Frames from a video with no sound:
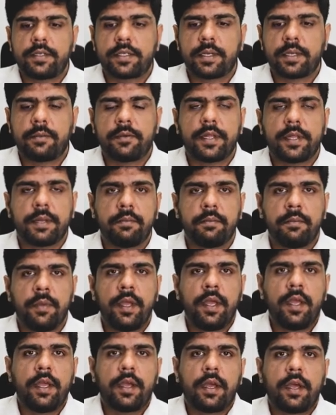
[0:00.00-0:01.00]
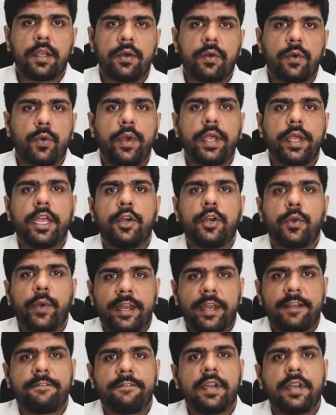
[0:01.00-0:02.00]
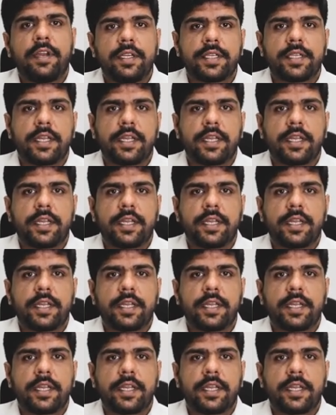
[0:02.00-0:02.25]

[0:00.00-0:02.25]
Some of them, you know, going into NFTs